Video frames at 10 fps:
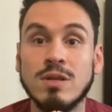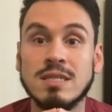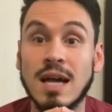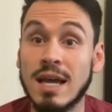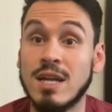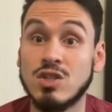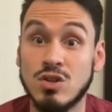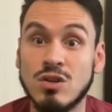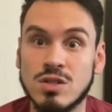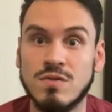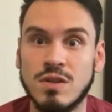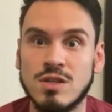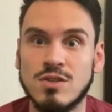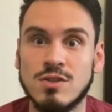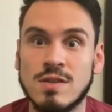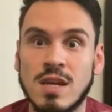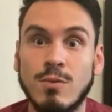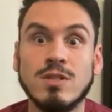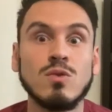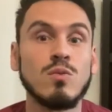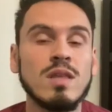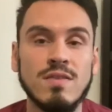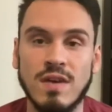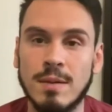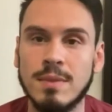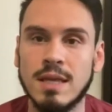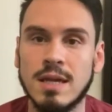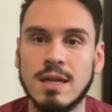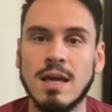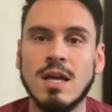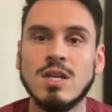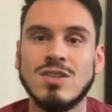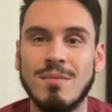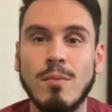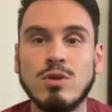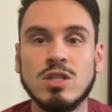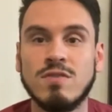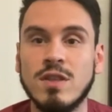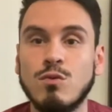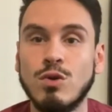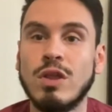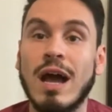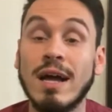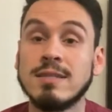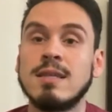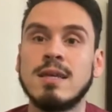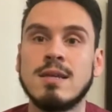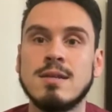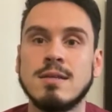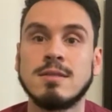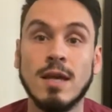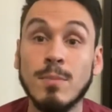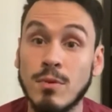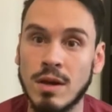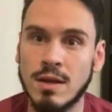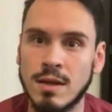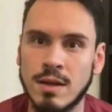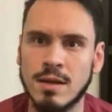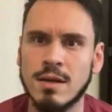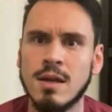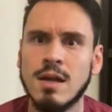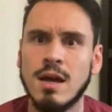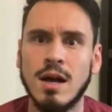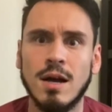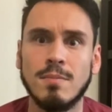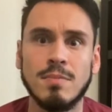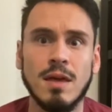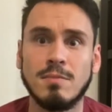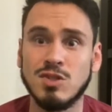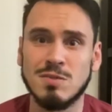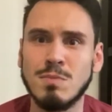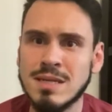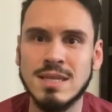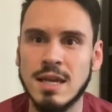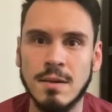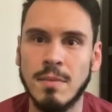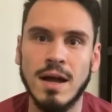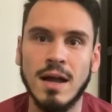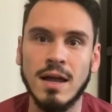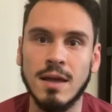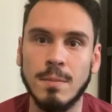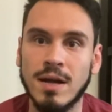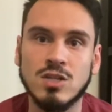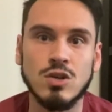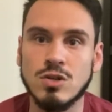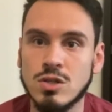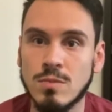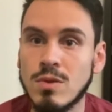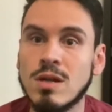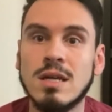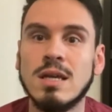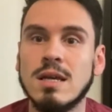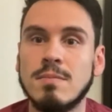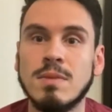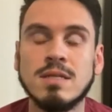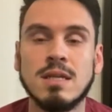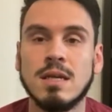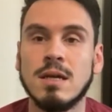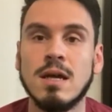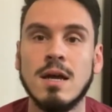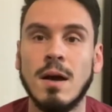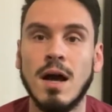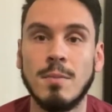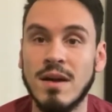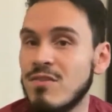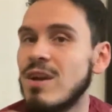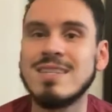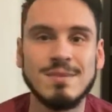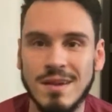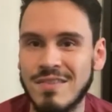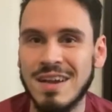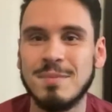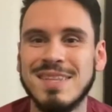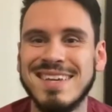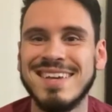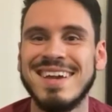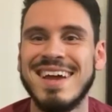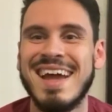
not at church for Easter and that I wasn't with family. And so I remember just feeling really isolated and separated and um, just missing my my church community and missing uh, my friends and my family.